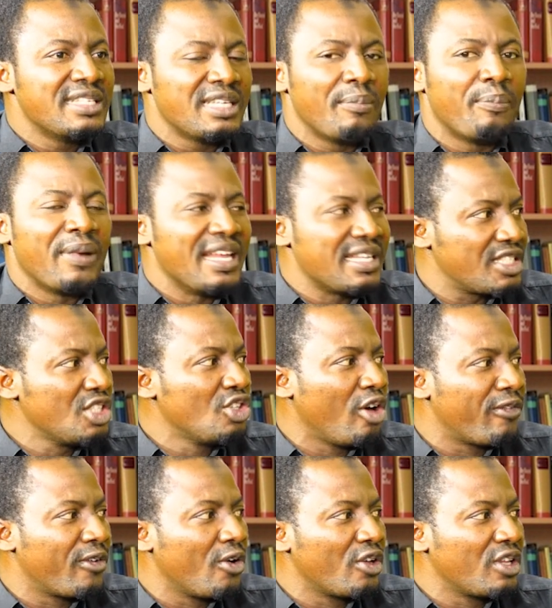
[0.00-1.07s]
a blessing
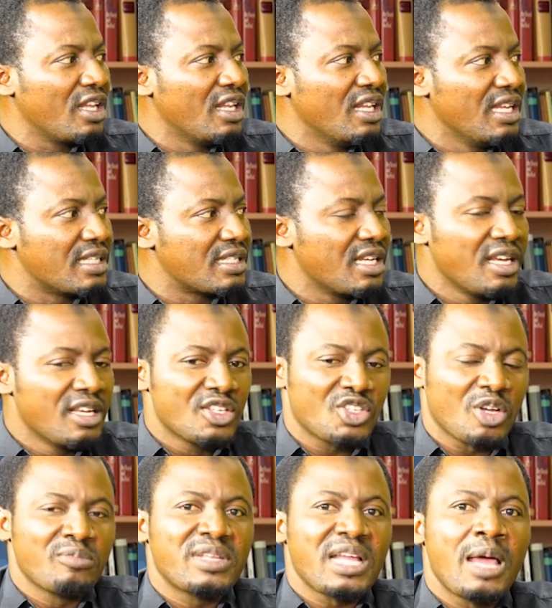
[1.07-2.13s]
of God in it.
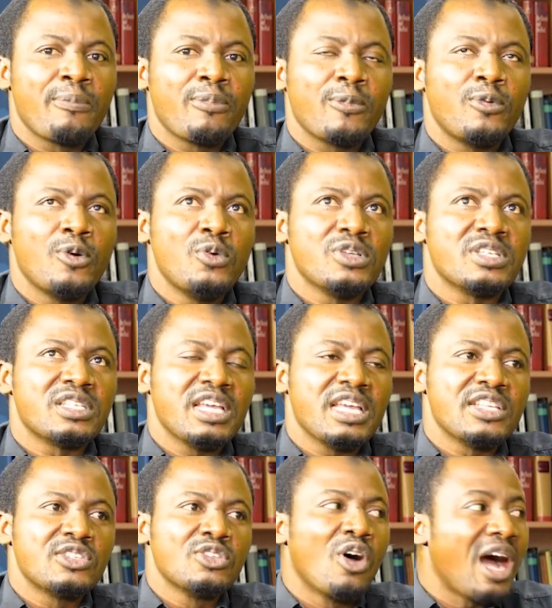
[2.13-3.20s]
Sometimes people will say
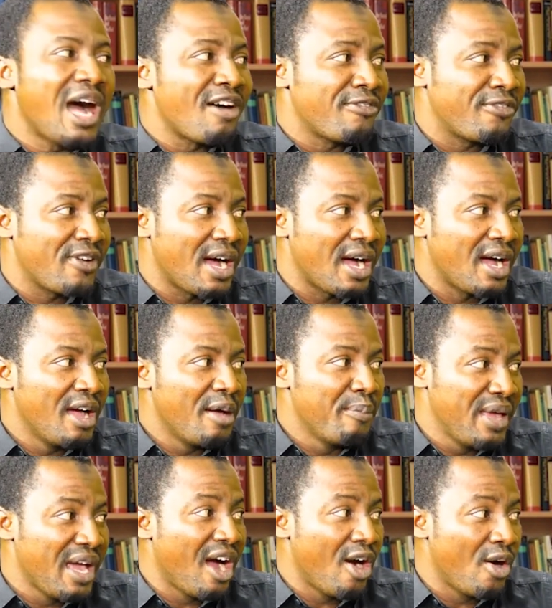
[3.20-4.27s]
it's not how far,
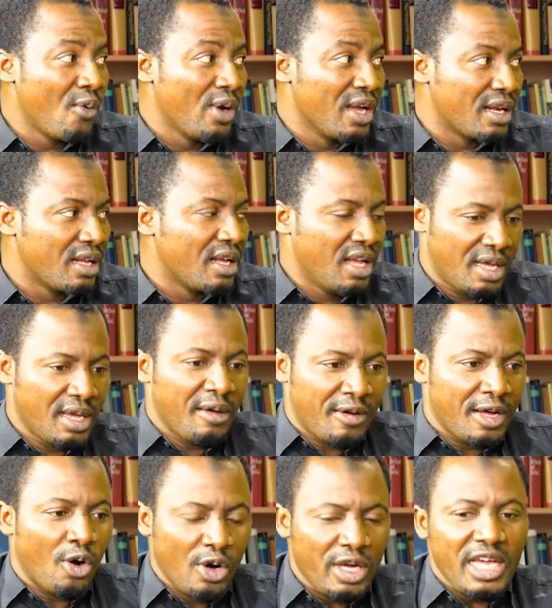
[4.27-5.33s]
but how well.
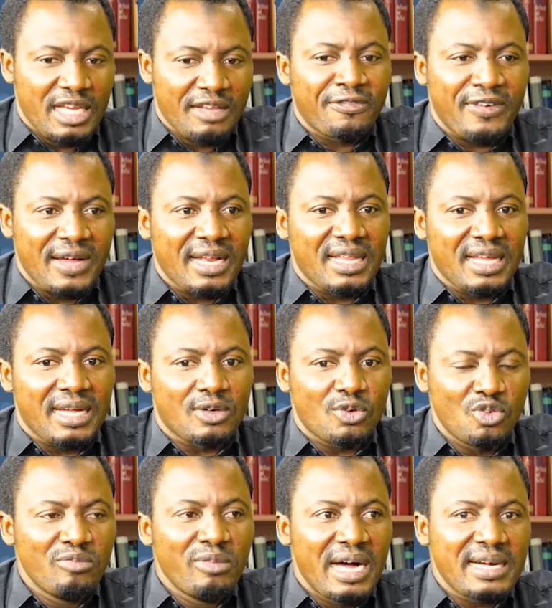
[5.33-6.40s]
Okay, the fact that
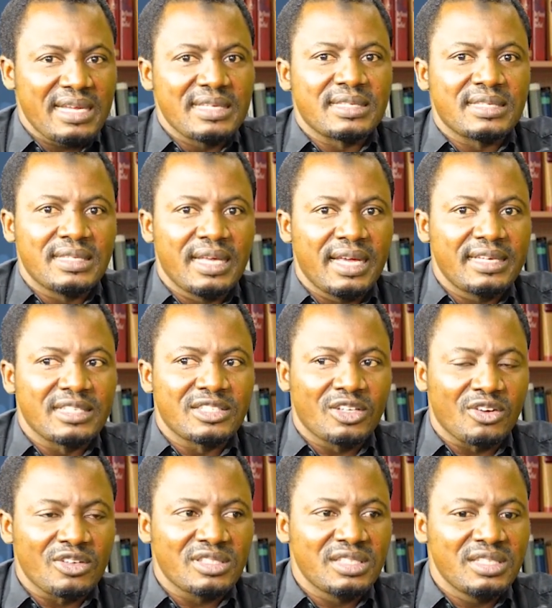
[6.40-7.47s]
Umar is here
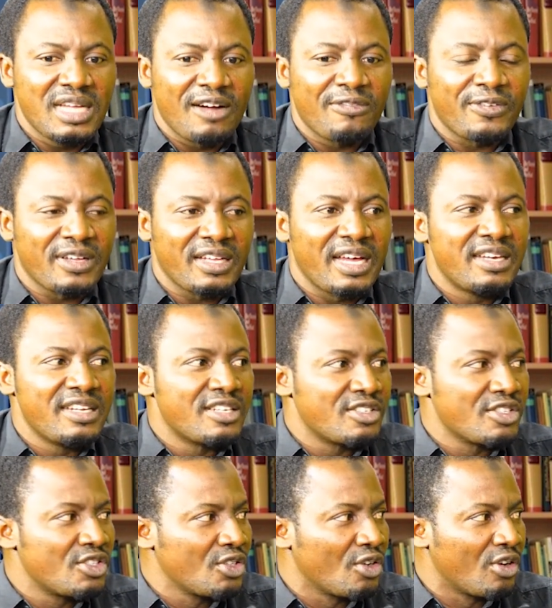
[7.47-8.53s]
discussing African
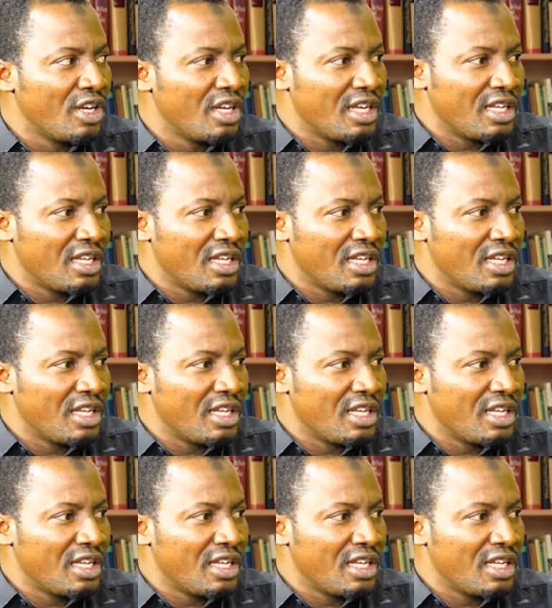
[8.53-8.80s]
literature,